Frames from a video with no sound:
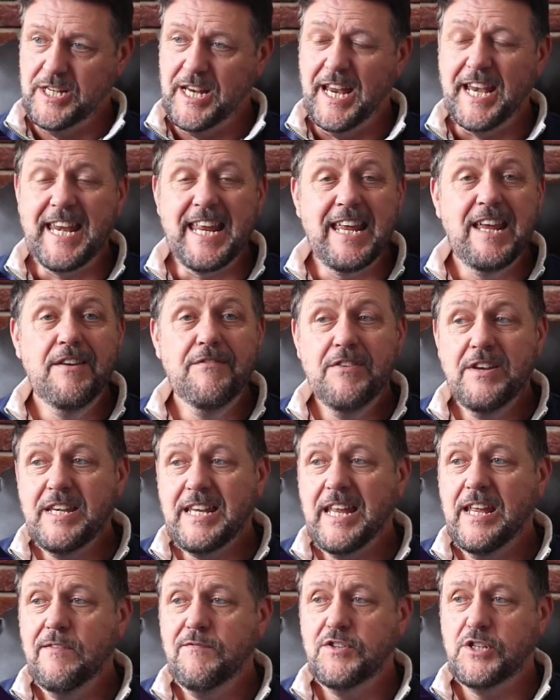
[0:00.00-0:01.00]
It even
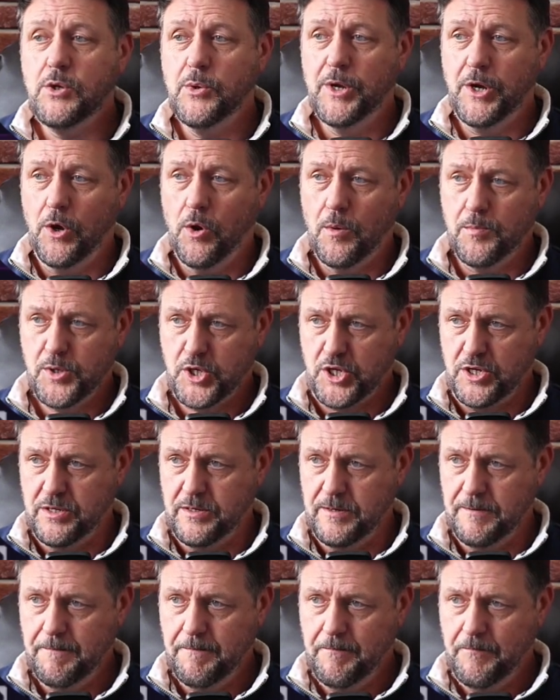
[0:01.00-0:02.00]
gives you an
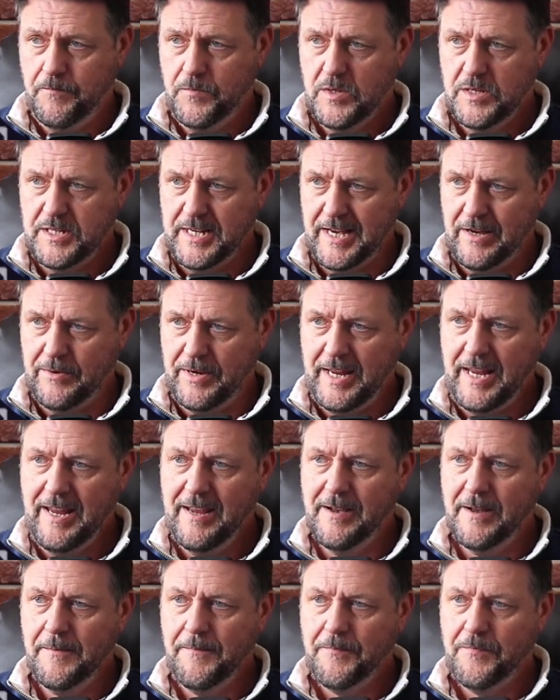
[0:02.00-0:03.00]
option down
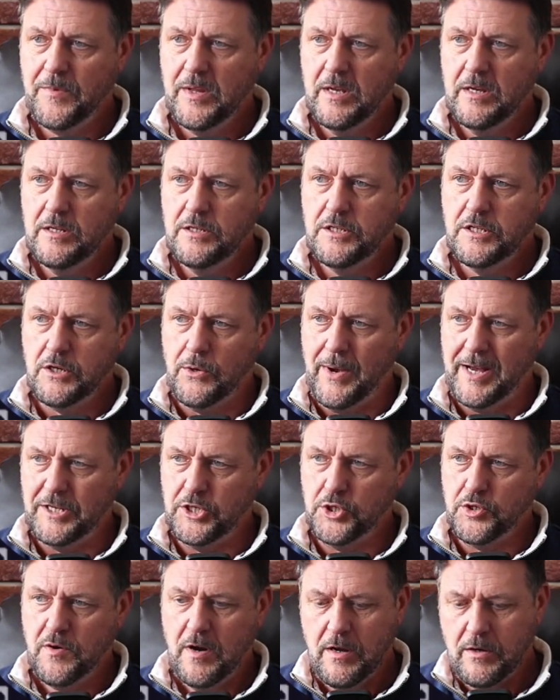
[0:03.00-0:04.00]
here to add
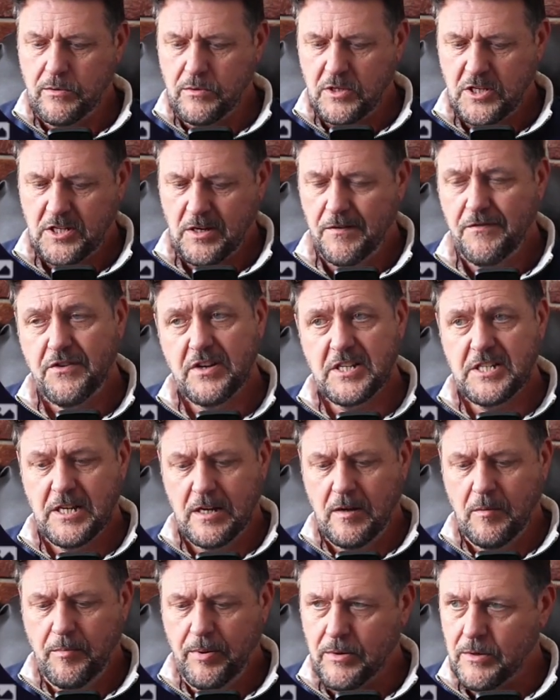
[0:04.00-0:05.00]
your own. So for
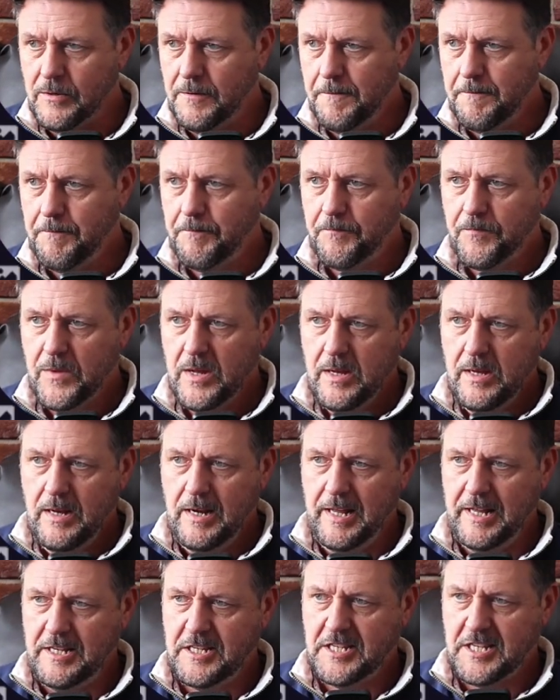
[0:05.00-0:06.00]
example,
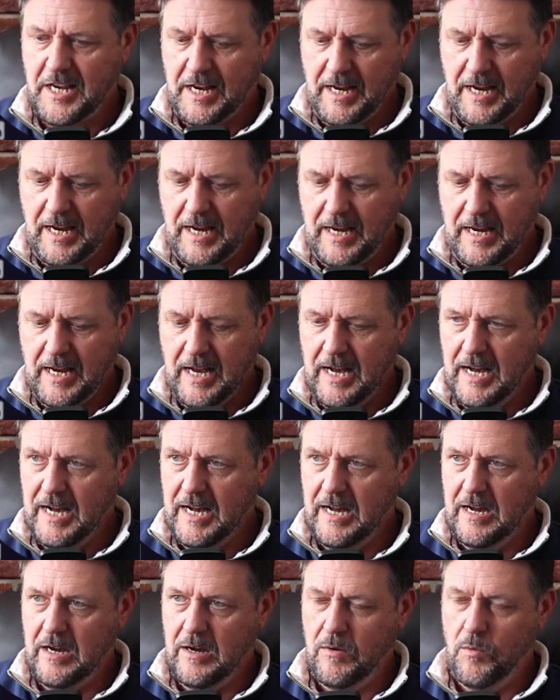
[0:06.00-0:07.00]
let's say
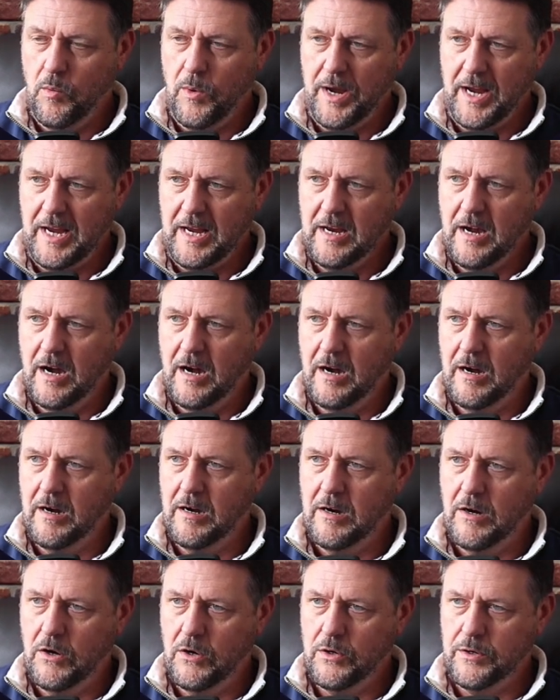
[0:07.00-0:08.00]
we
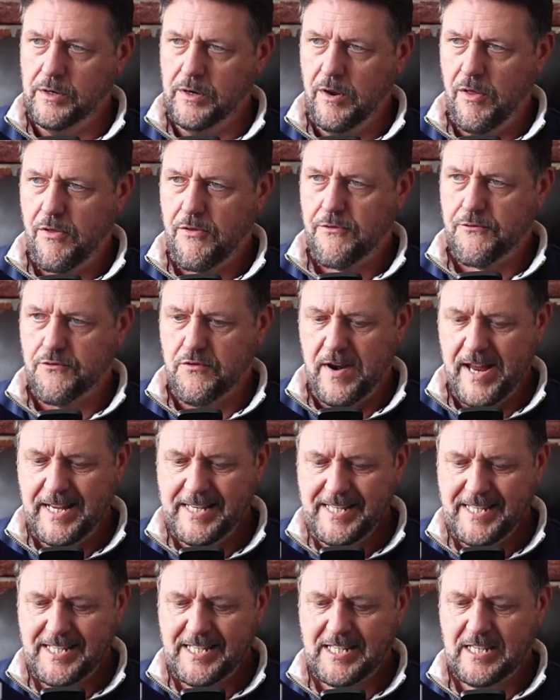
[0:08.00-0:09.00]
are on
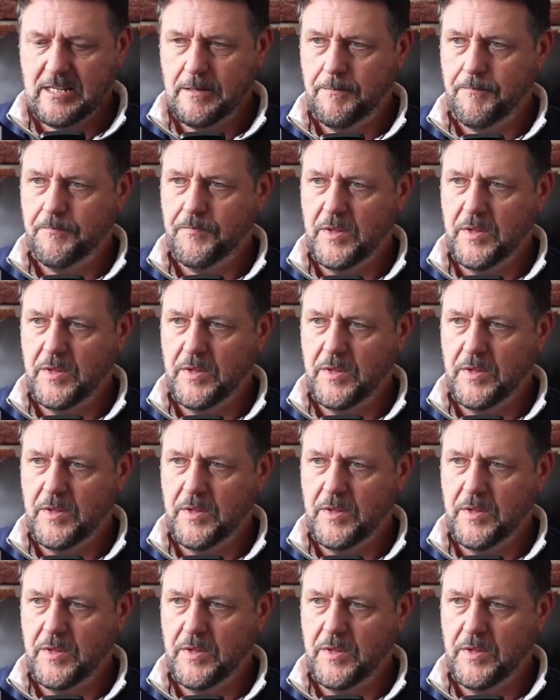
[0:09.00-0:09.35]
Threads.